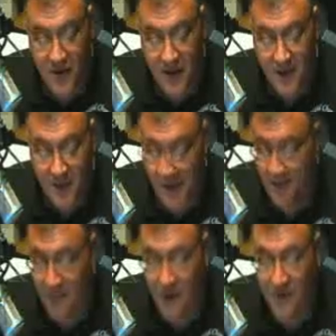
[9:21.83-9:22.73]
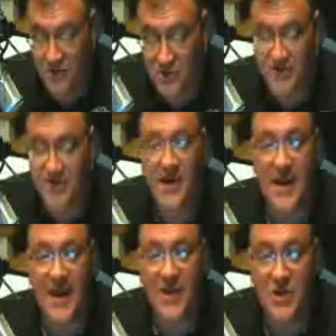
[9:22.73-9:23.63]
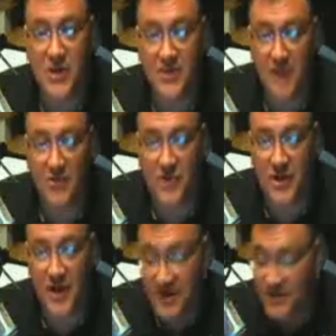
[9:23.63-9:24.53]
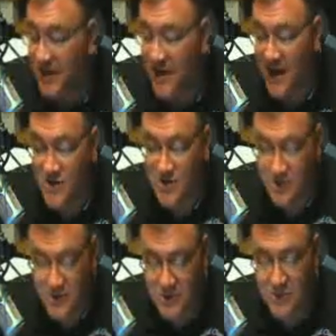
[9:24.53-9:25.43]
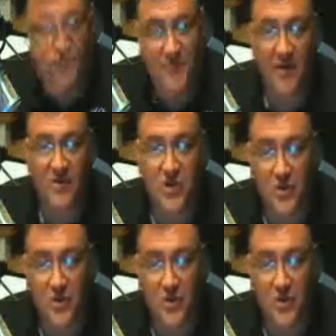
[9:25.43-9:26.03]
And if it, and by the way, just study Egyptology. Study Egyptian mythology.